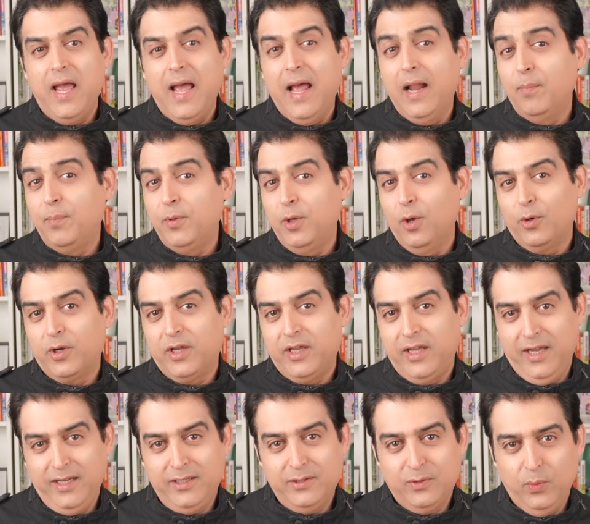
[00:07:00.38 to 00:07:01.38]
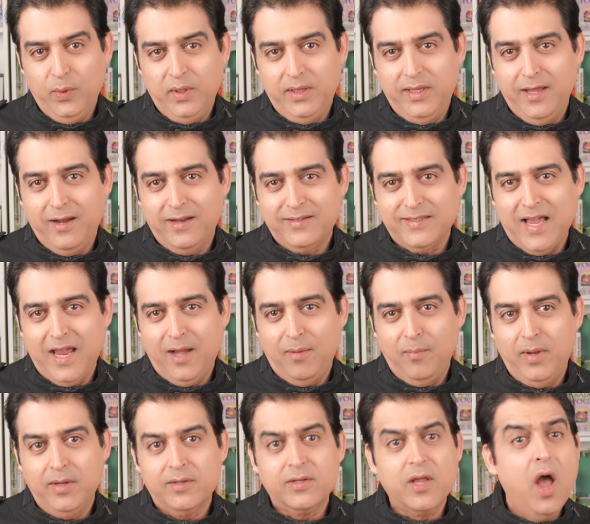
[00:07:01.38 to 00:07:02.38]
help your kids with their
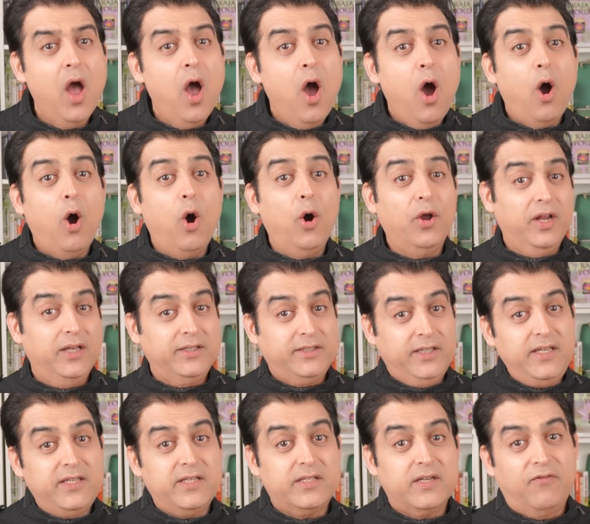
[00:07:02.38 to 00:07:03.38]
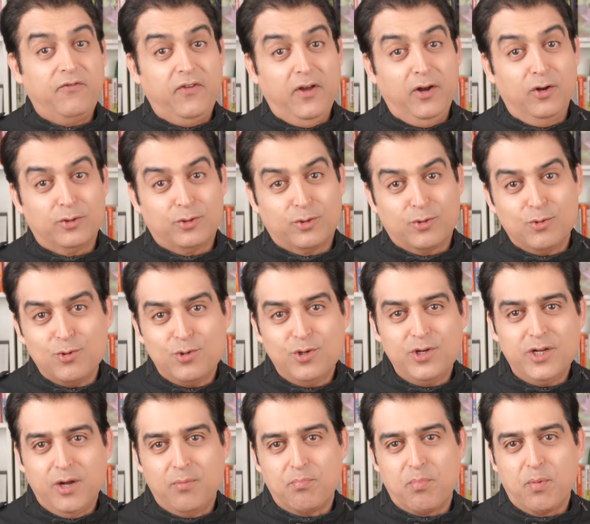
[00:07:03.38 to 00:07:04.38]
assignments or assist a fellow
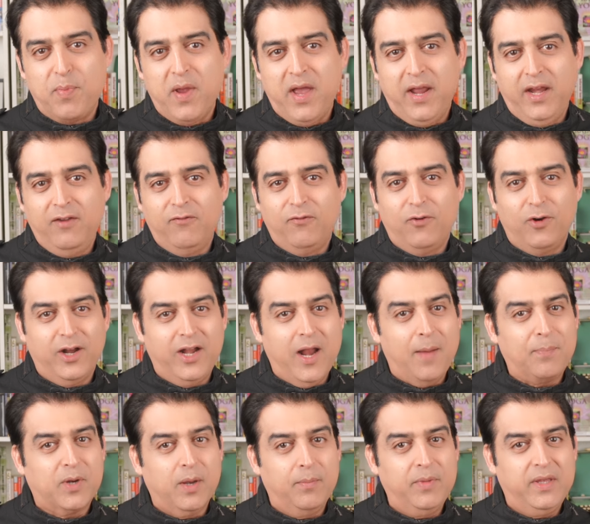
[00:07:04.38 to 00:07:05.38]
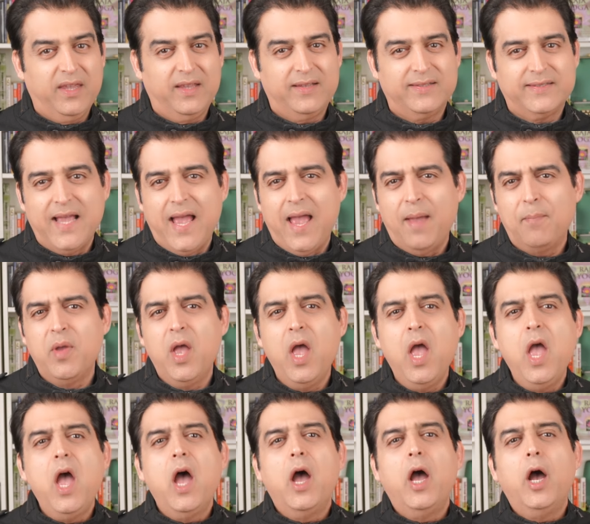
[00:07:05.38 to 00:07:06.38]
student in preparing for an upcoming exam,
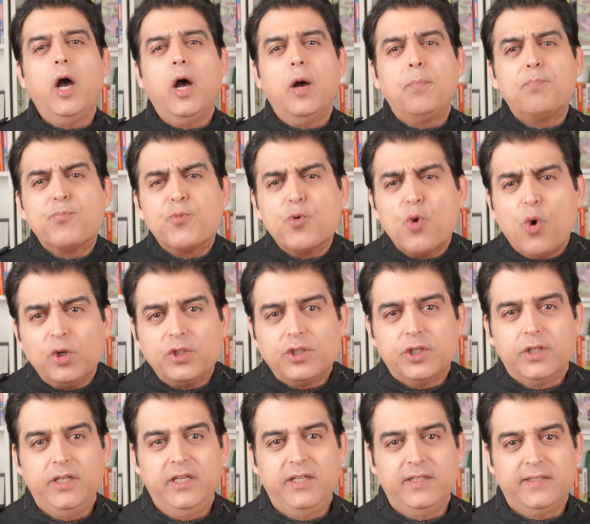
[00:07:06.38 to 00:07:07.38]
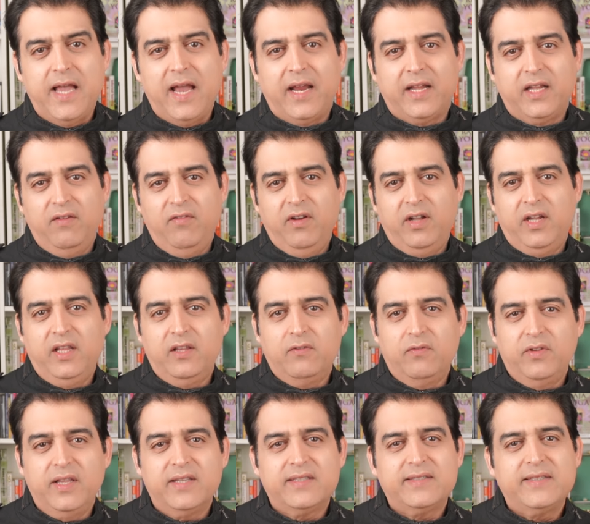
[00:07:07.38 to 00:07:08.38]
approach these
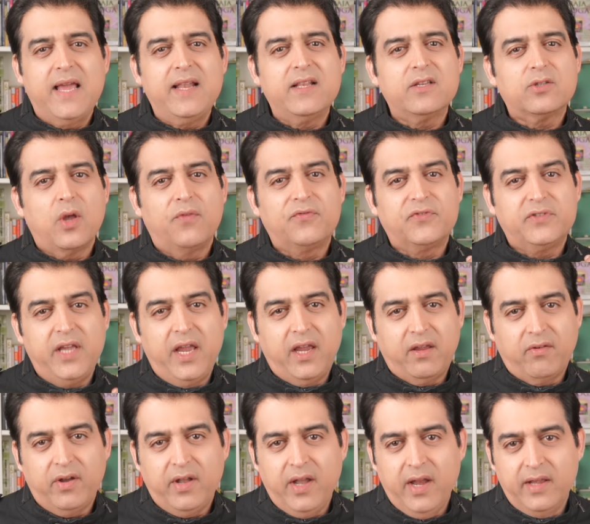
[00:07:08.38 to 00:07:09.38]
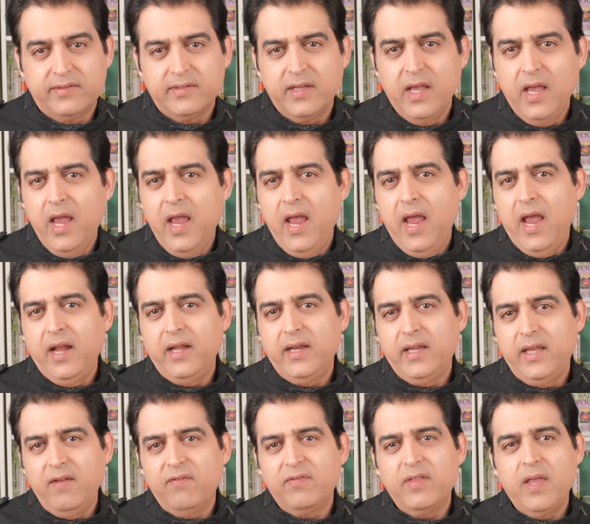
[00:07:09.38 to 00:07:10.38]
activities with a sense of sacredness
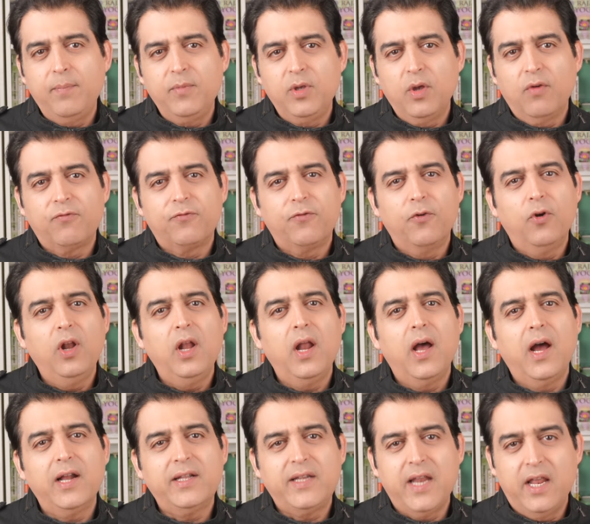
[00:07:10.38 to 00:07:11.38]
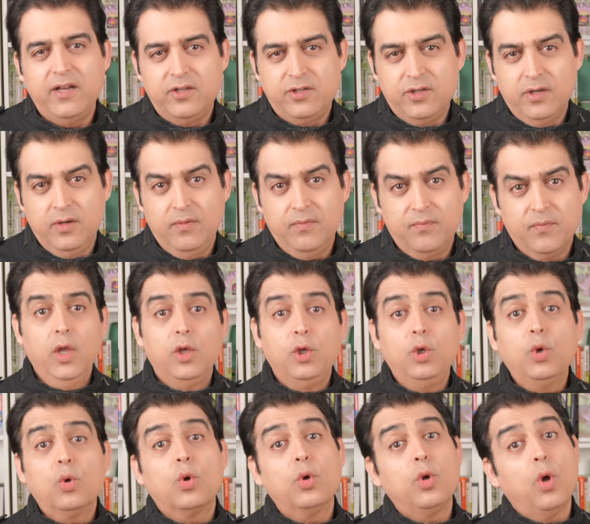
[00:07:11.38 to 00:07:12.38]
and give them your full attention.
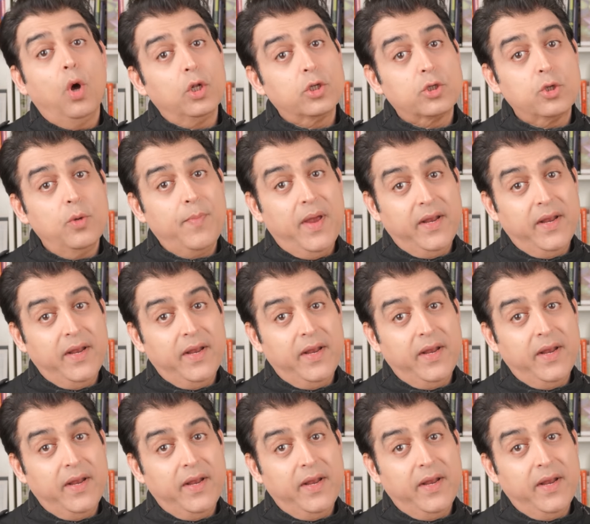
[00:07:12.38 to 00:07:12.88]
You could also